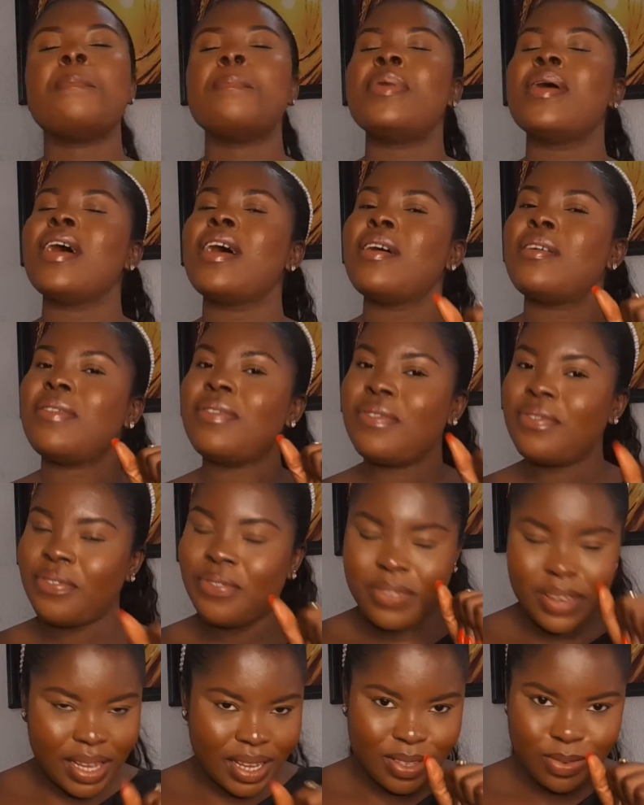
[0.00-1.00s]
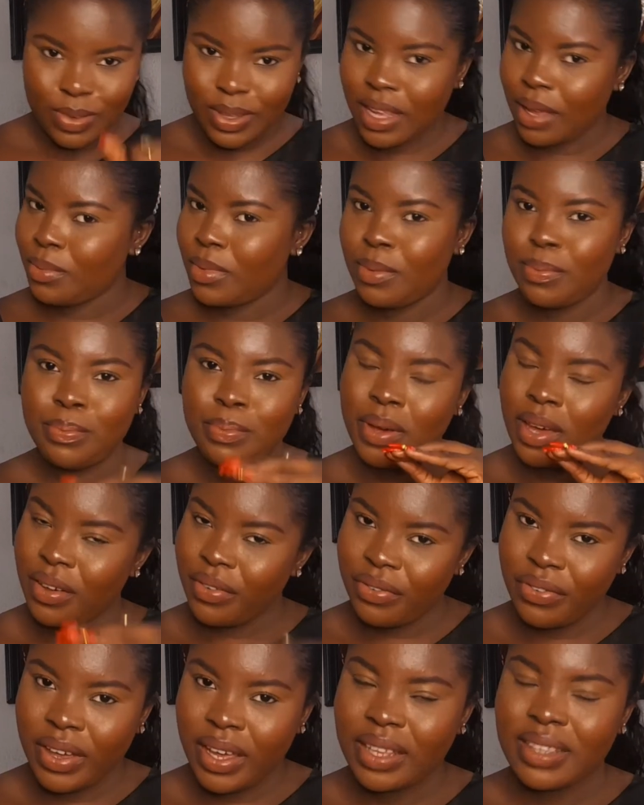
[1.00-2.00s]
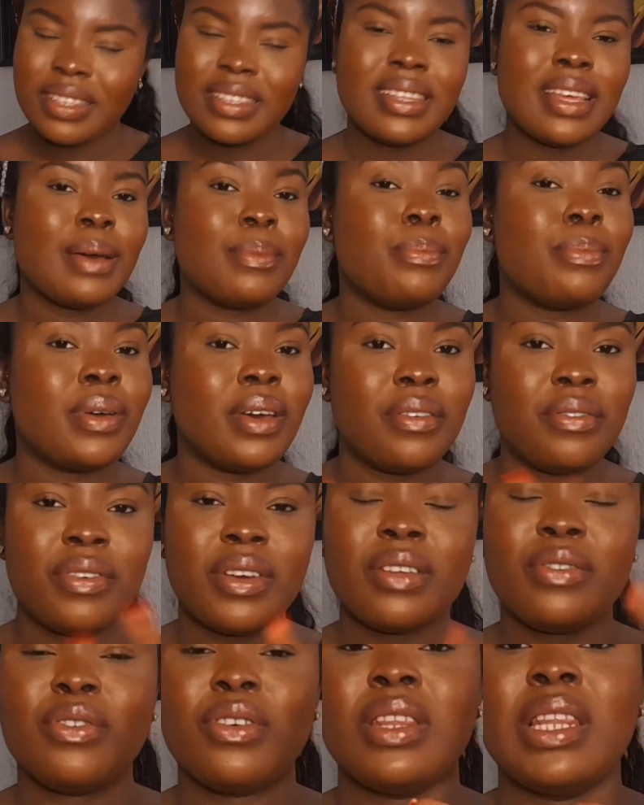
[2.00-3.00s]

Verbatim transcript: Perfect. When I mean perfect, they are perfect for